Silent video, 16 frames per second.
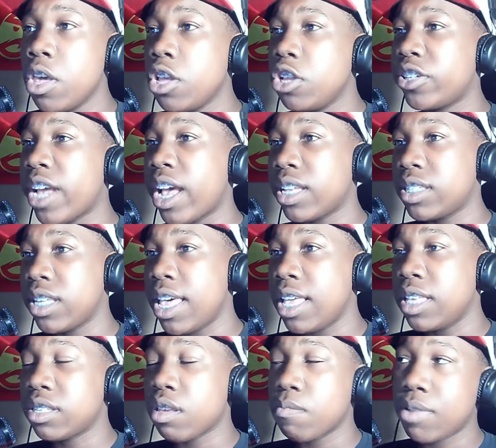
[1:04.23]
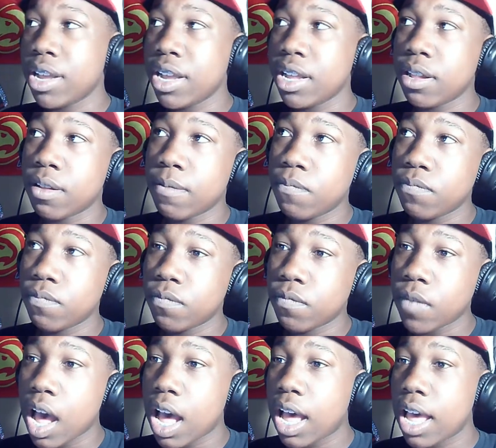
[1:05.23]
Jackson Hayes can play the
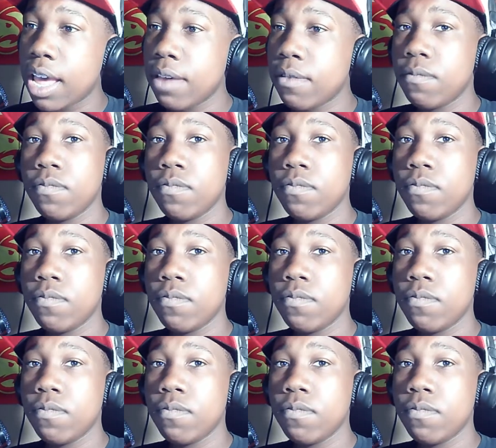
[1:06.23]
5.